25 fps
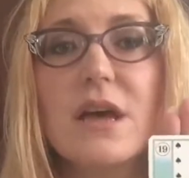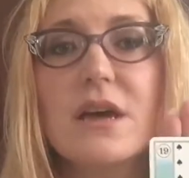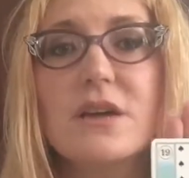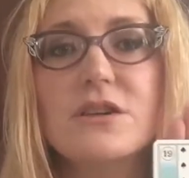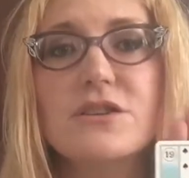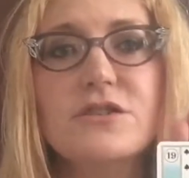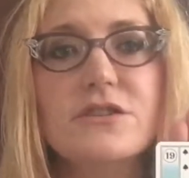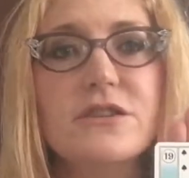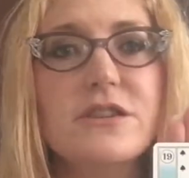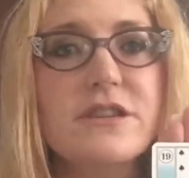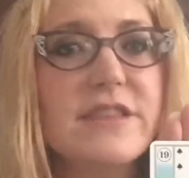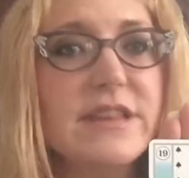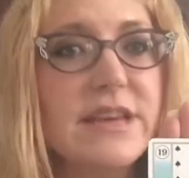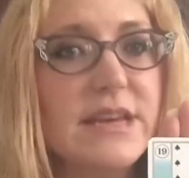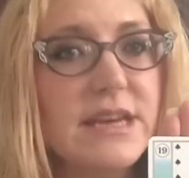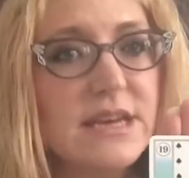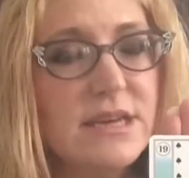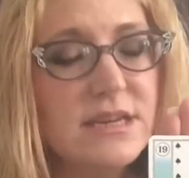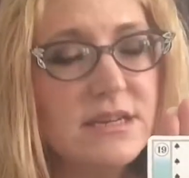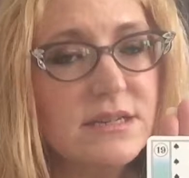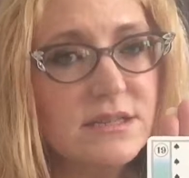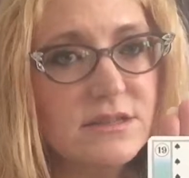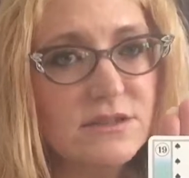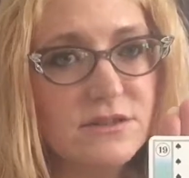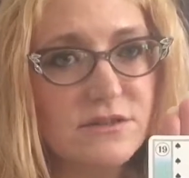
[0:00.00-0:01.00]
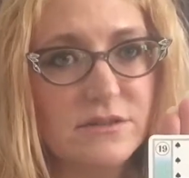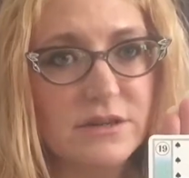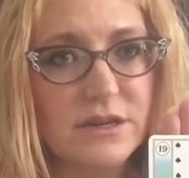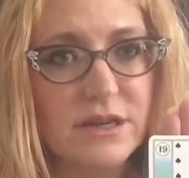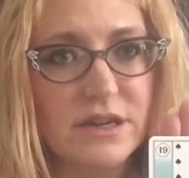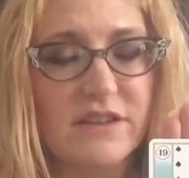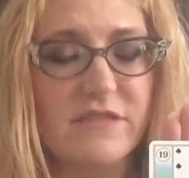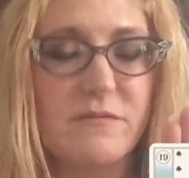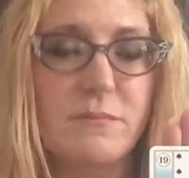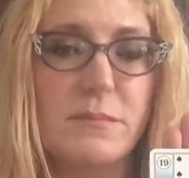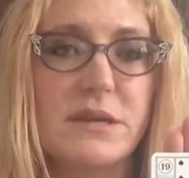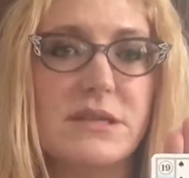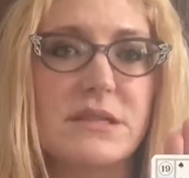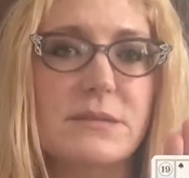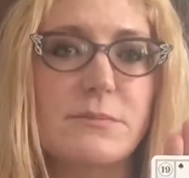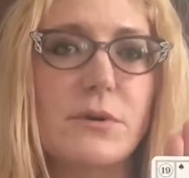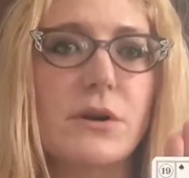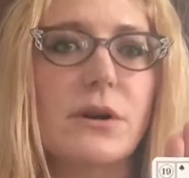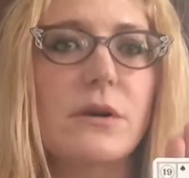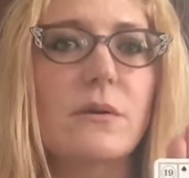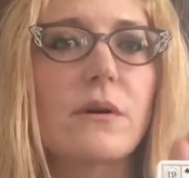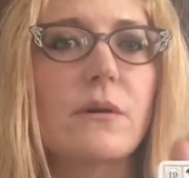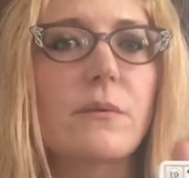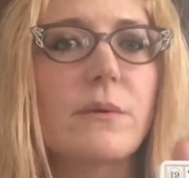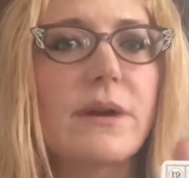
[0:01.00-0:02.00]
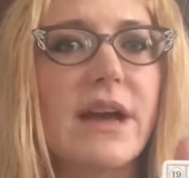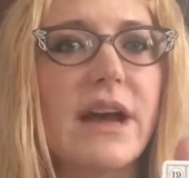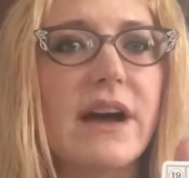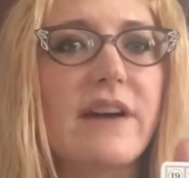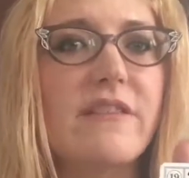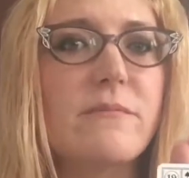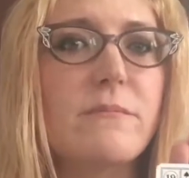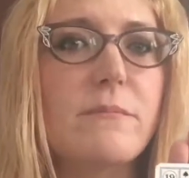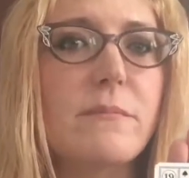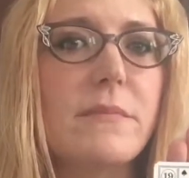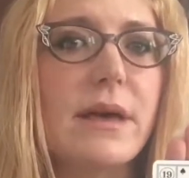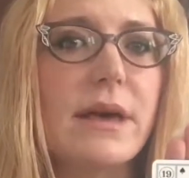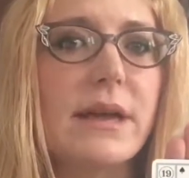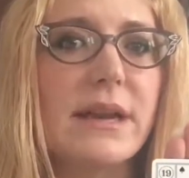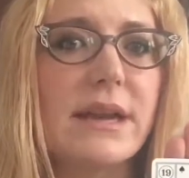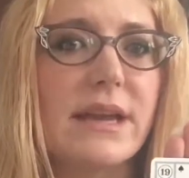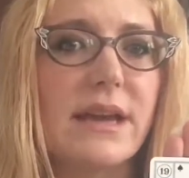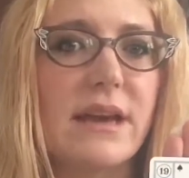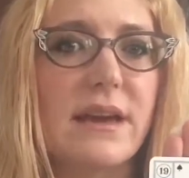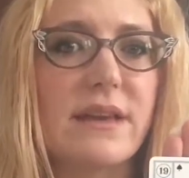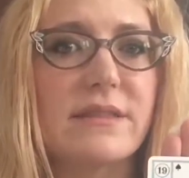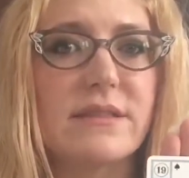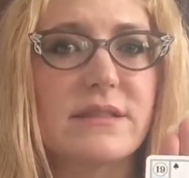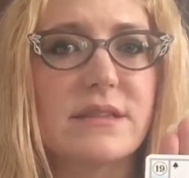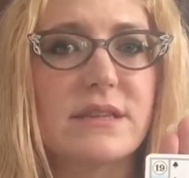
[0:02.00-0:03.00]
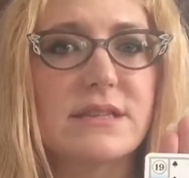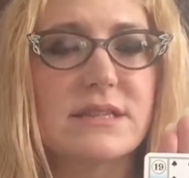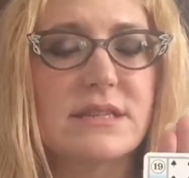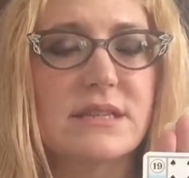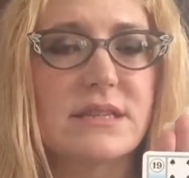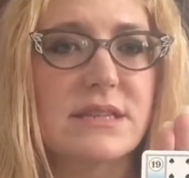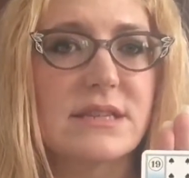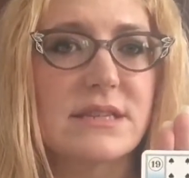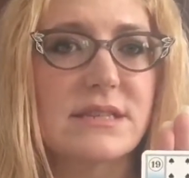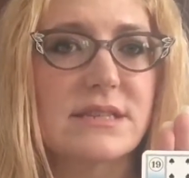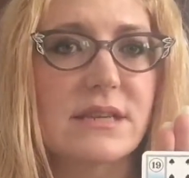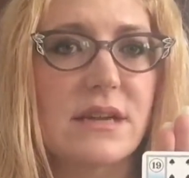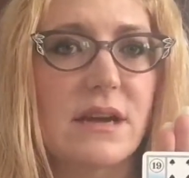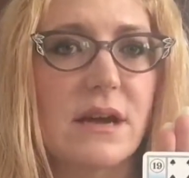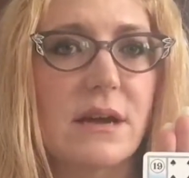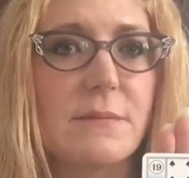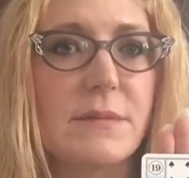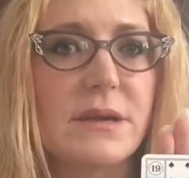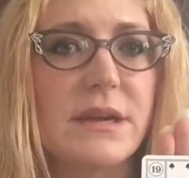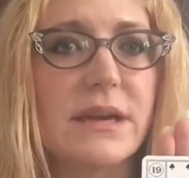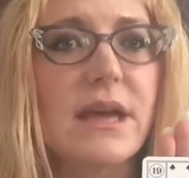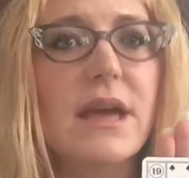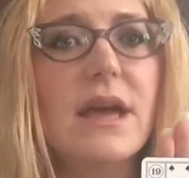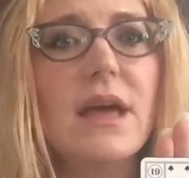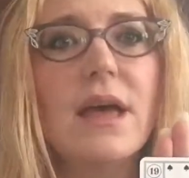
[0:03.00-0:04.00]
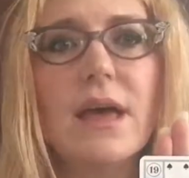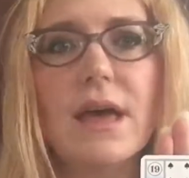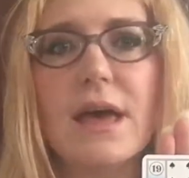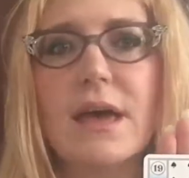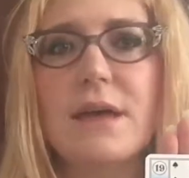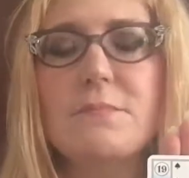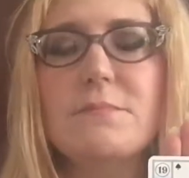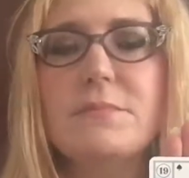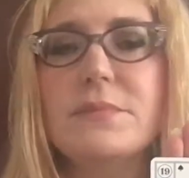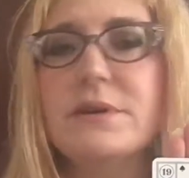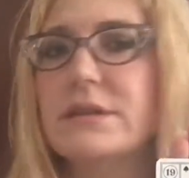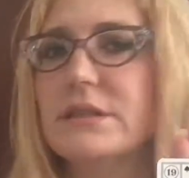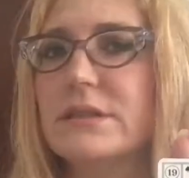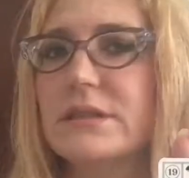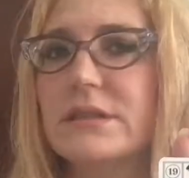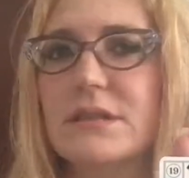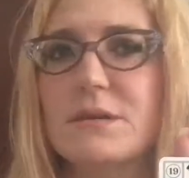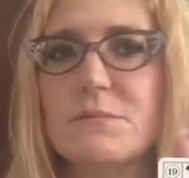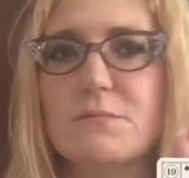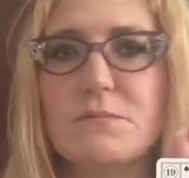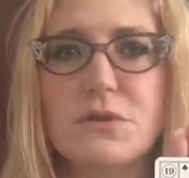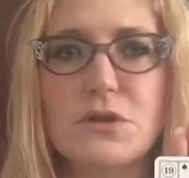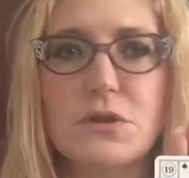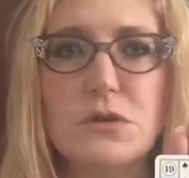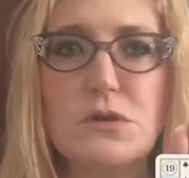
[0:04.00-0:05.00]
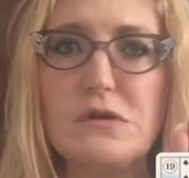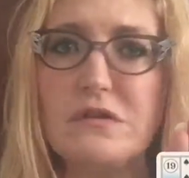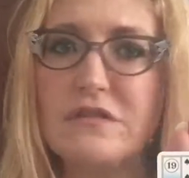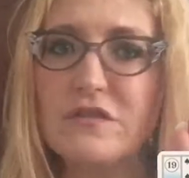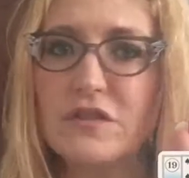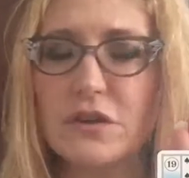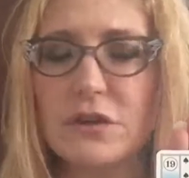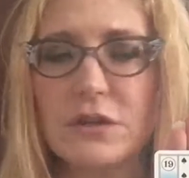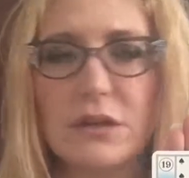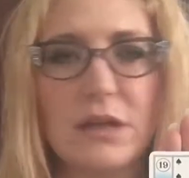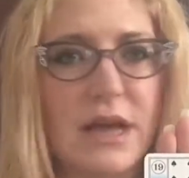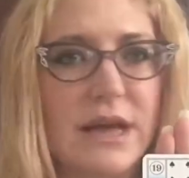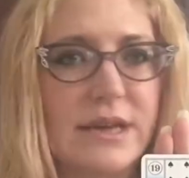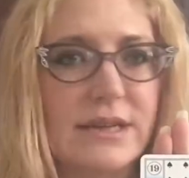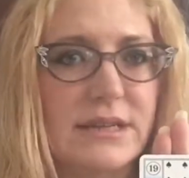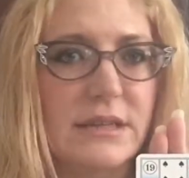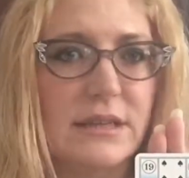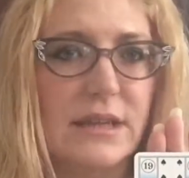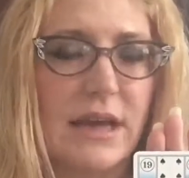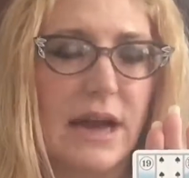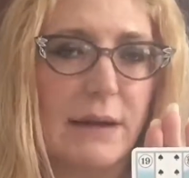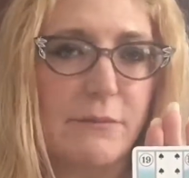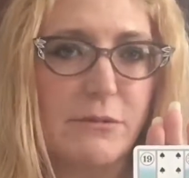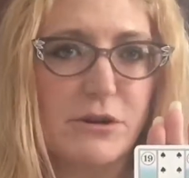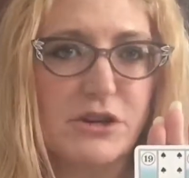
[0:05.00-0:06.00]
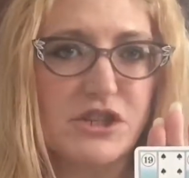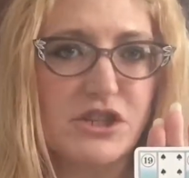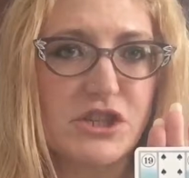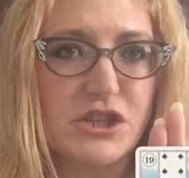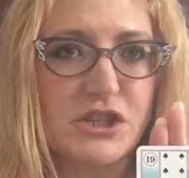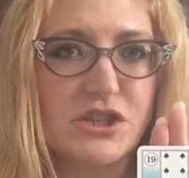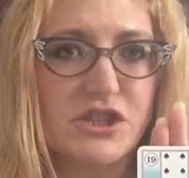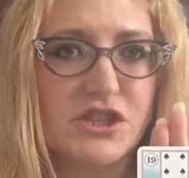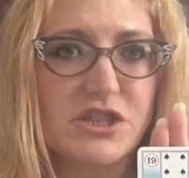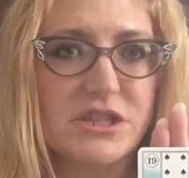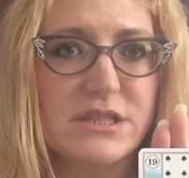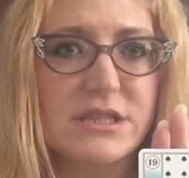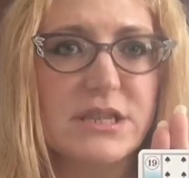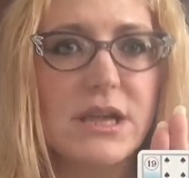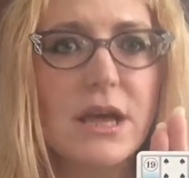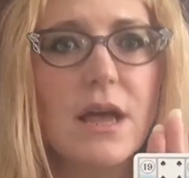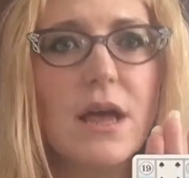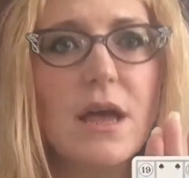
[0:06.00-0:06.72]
Due to the history of Pittsburgh, where we have many ethnicities coming and building beautiful and elaborate churches,